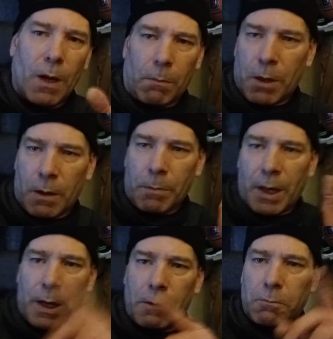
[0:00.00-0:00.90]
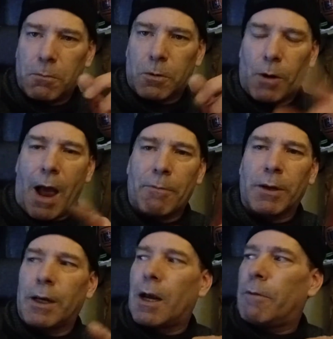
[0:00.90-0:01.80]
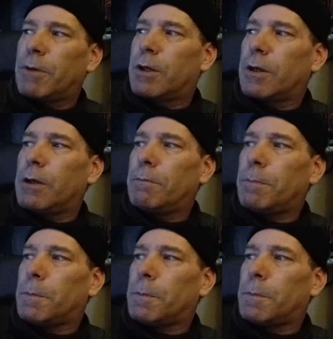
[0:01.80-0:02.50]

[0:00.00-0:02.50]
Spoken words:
I'm going to be traveling, obviously.